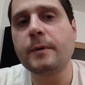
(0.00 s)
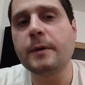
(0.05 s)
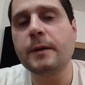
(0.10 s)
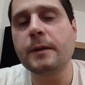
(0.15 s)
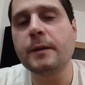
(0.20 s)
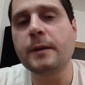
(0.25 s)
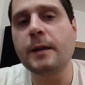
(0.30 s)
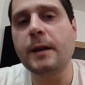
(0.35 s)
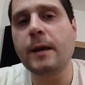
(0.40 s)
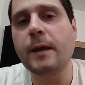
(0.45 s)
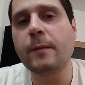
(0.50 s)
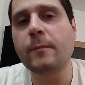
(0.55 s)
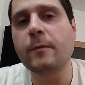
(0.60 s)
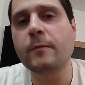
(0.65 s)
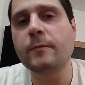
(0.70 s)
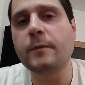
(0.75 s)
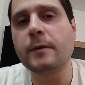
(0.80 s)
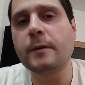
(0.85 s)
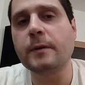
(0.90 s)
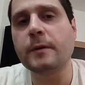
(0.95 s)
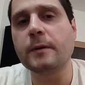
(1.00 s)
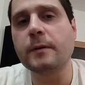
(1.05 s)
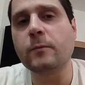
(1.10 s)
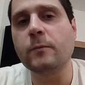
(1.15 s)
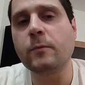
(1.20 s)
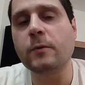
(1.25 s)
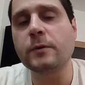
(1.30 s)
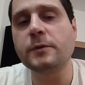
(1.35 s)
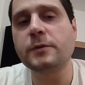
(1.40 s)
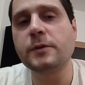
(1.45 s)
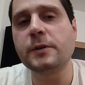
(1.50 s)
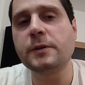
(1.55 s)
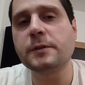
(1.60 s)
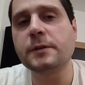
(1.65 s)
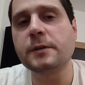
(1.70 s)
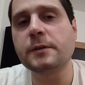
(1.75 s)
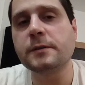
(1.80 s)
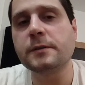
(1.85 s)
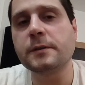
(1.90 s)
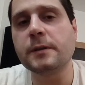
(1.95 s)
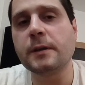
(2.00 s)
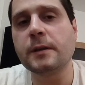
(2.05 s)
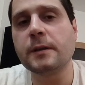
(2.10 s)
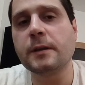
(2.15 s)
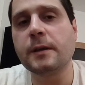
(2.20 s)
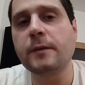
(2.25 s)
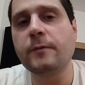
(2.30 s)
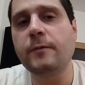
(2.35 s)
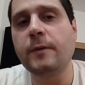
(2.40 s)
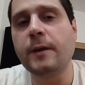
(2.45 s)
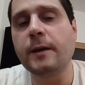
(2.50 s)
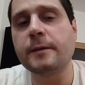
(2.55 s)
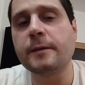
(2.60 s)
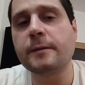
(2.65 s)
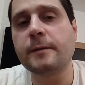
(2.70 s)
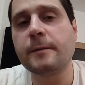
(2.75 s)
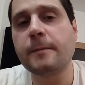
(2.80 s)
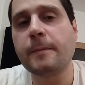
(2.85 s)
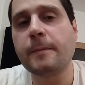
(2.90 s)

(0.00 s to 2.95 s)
in the name of the Lord Jesus and he fled.